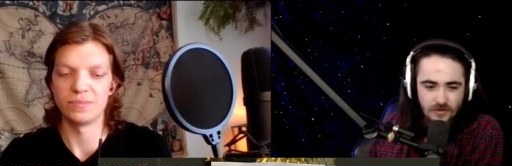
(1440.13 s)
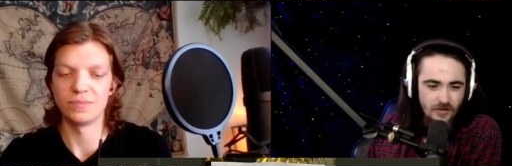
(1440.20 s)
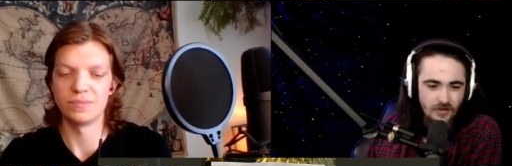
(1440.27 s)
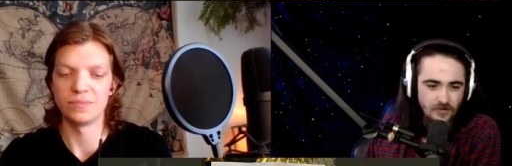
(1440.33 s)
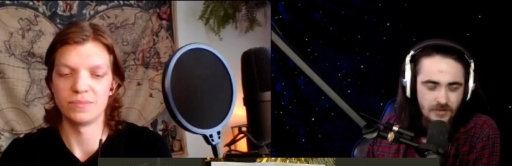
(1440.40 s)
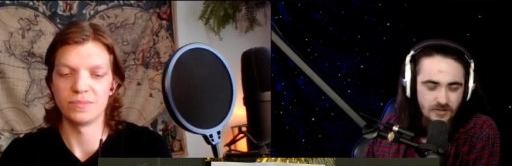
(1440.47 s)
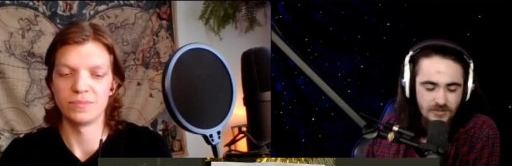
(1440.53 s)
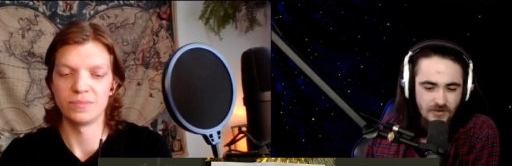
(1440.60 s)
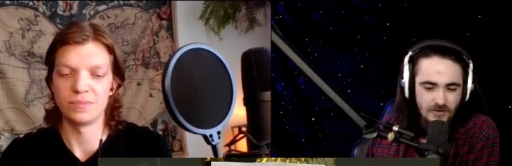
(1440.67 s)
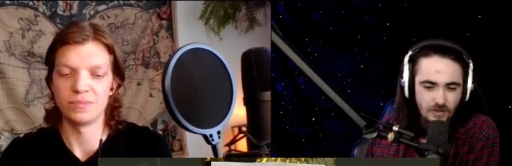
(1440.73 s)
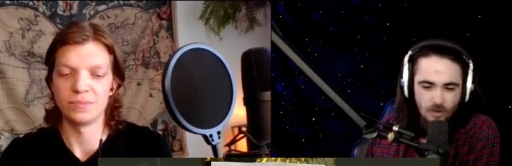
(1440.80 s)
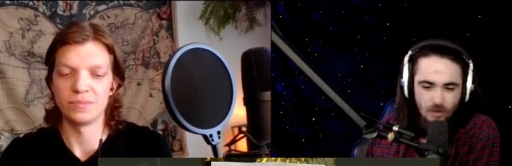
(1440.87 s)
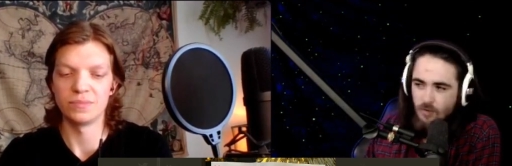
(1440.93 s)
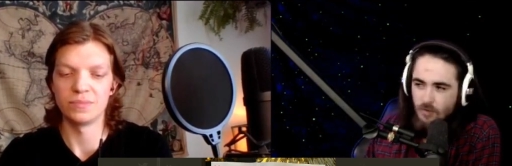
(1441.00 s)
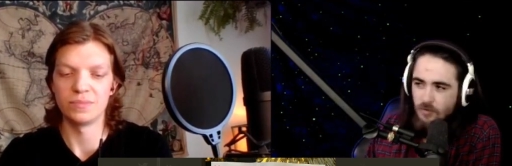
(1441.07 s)
Speaker 1: you know sorry
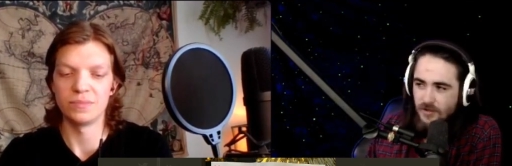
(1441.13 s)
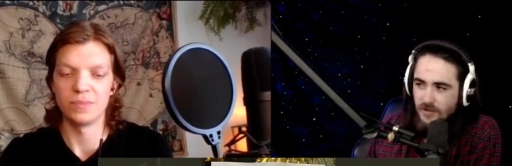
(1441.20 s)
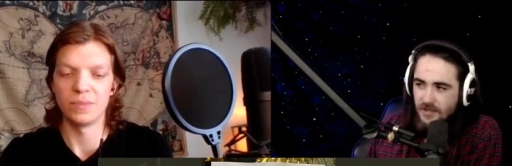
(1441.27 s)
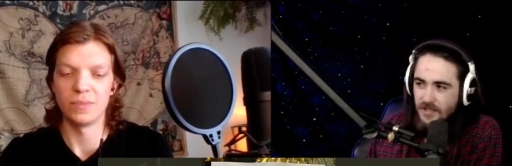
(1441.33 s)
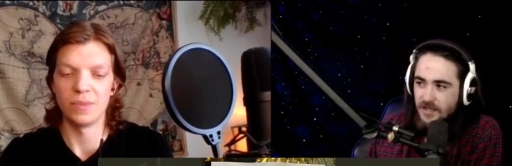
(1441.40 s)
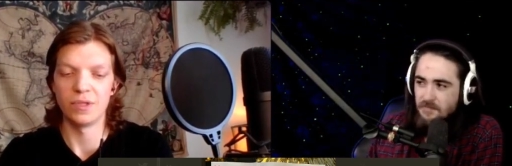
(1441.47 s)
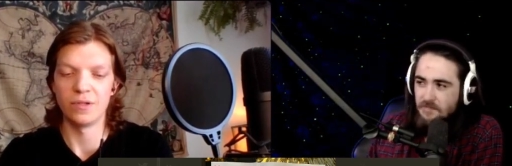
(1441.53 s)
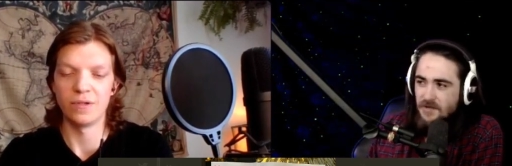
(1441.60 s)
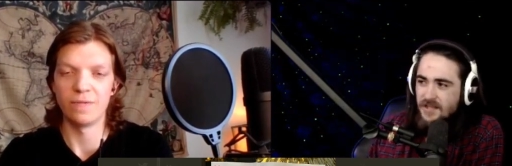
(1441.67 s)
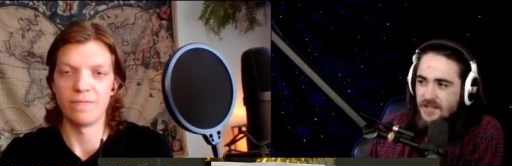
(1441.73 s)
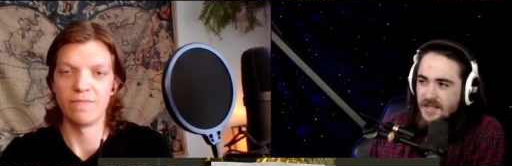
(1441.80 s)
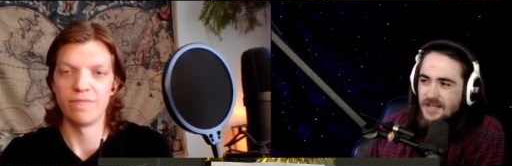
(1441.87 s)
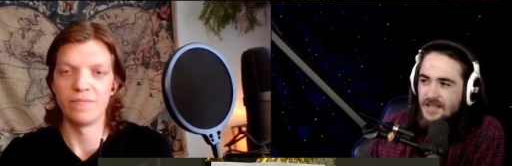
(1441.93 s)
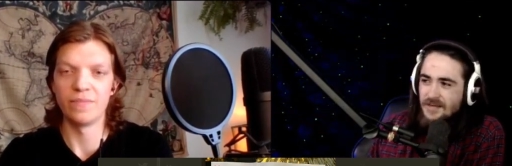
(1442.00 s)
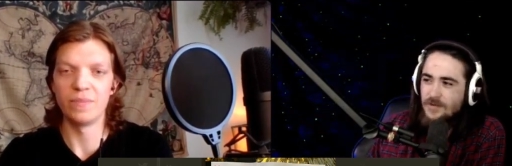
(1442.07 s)
global thing, but I
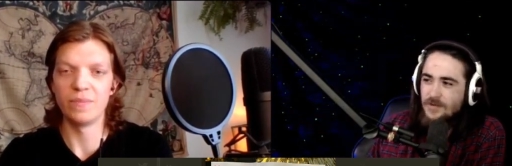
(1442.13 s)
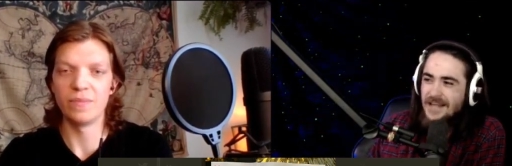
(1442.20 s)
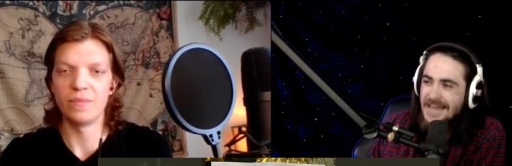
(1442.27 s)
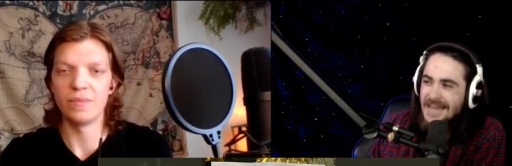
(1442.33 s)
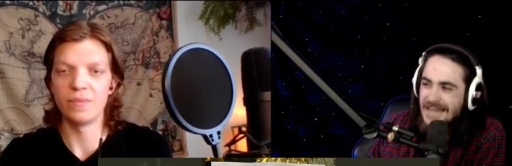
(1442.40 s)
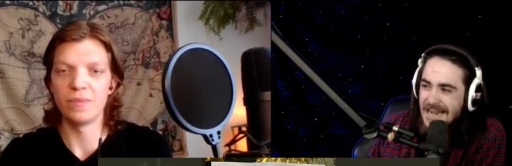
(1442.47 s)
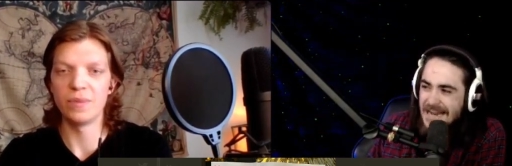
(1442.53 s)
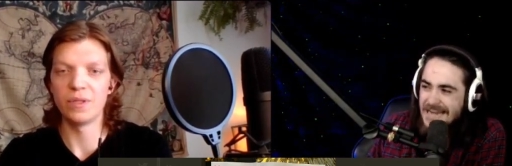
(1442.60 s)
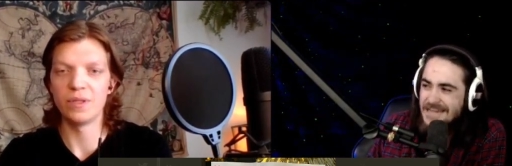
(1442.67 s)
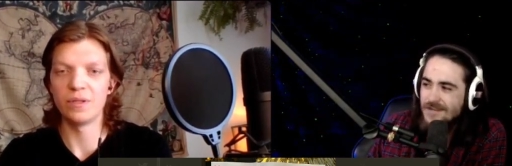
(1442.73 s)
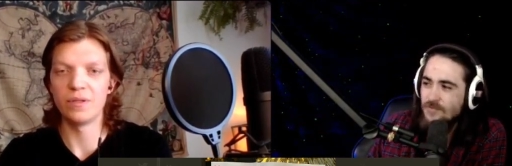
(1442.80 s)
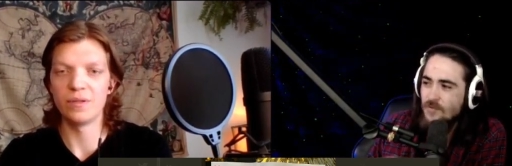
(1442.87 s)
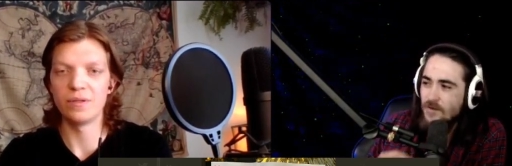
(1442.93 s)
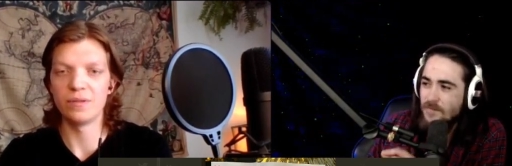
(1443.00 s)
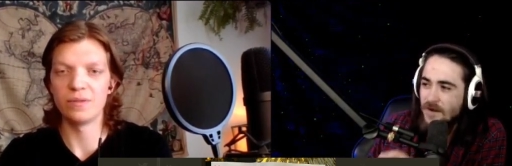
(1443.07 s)
think
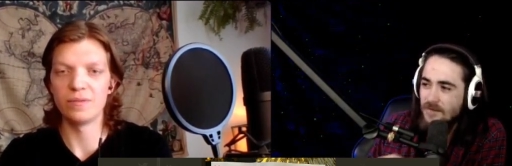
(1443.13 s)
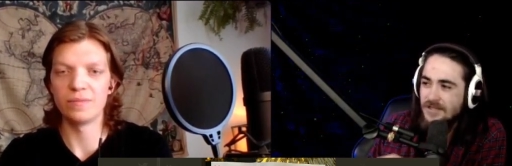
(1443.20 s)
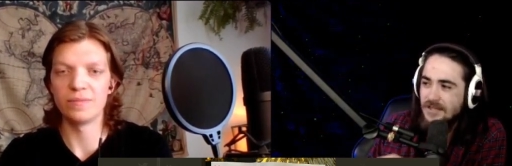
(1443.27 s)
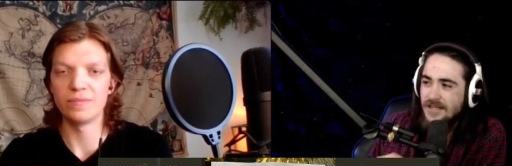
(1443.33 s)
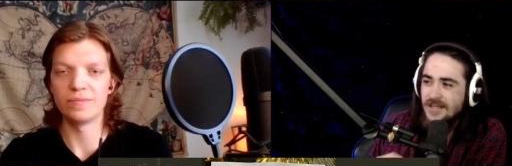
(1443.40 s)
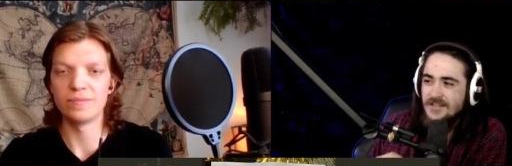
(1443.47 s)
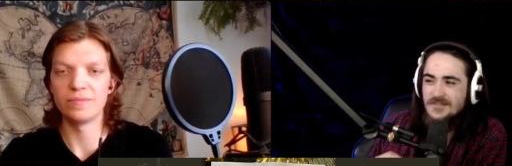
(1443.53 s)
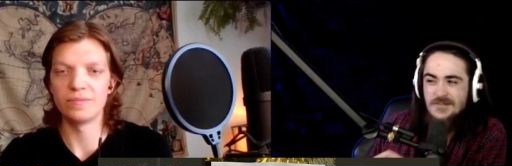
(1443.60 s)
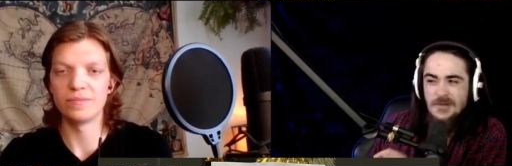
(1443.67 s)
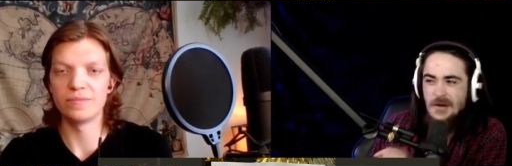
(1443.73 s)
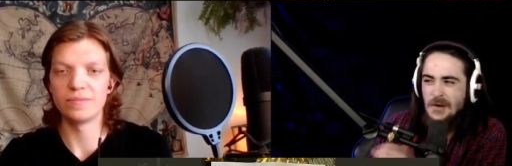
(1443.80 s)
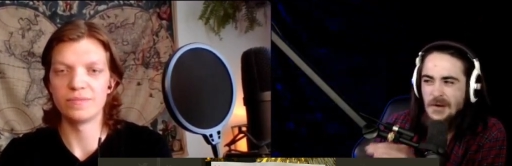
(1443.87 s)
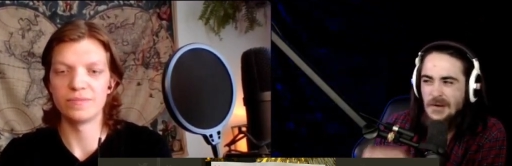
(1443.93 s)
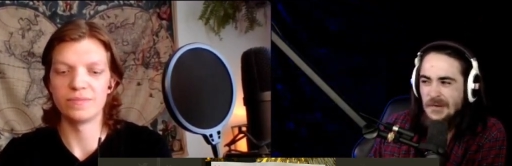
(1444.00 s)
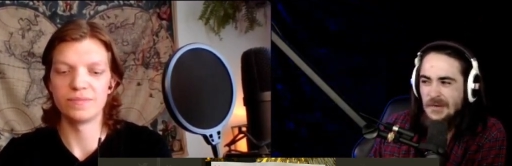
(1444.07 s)
Canadian Republicans
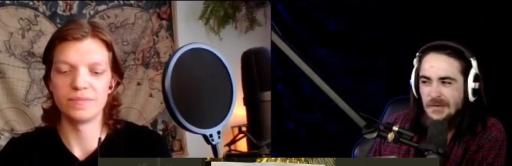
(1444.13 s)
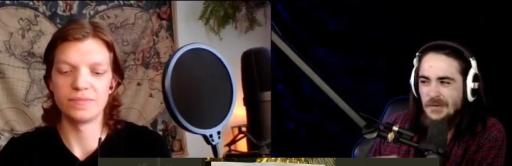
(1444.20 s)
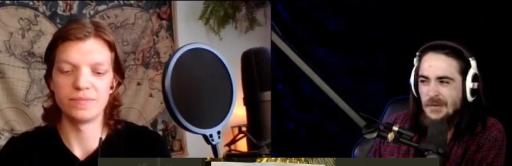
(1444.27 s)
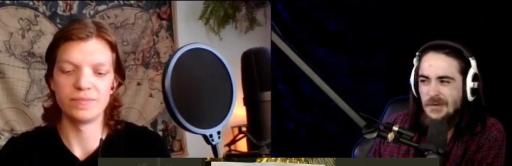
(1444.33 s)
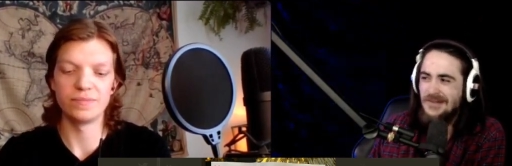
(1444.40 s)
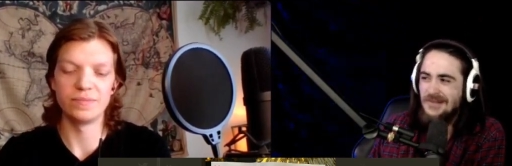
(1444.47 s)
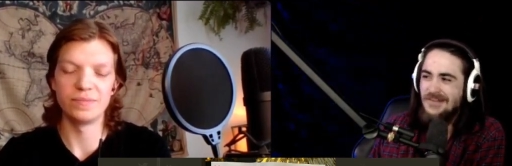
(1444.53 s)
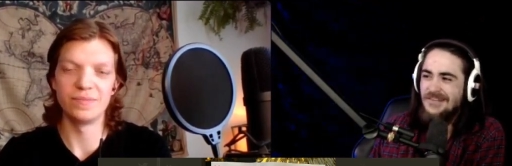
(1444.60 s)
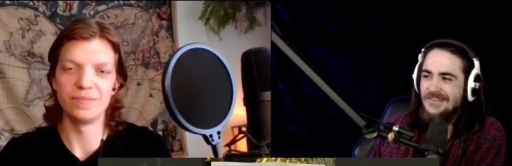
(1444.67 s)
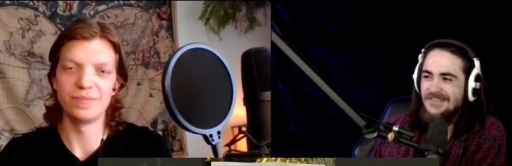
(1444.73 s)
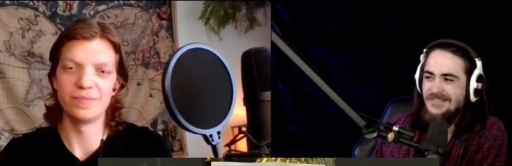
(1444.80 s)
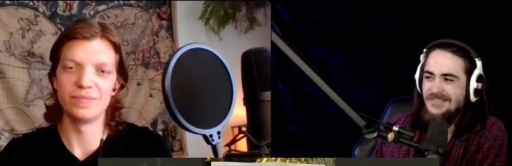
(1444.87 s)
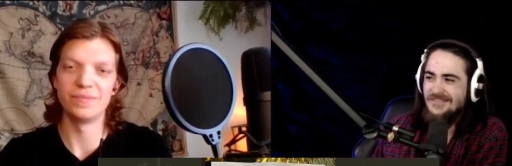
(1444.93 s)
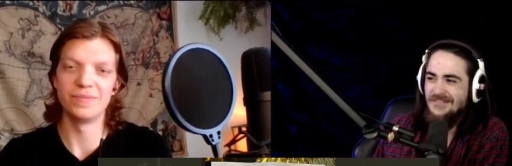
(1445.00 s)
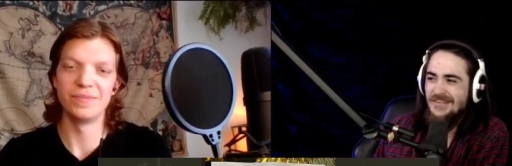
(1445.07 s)
are no good.
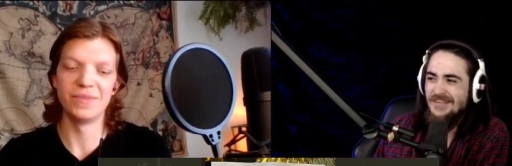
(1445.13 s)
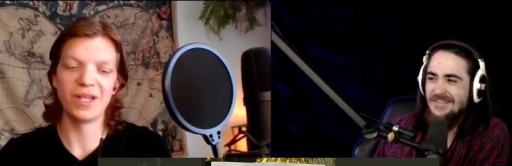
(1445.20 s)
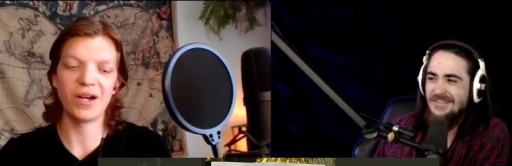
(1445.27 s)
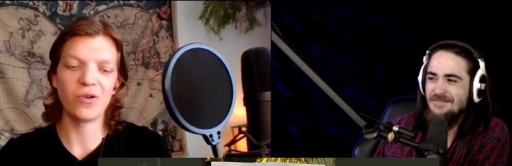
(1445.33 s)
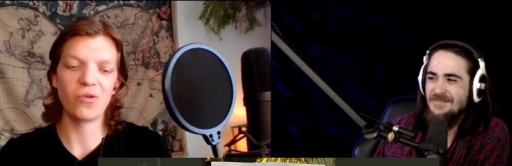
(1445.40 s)
When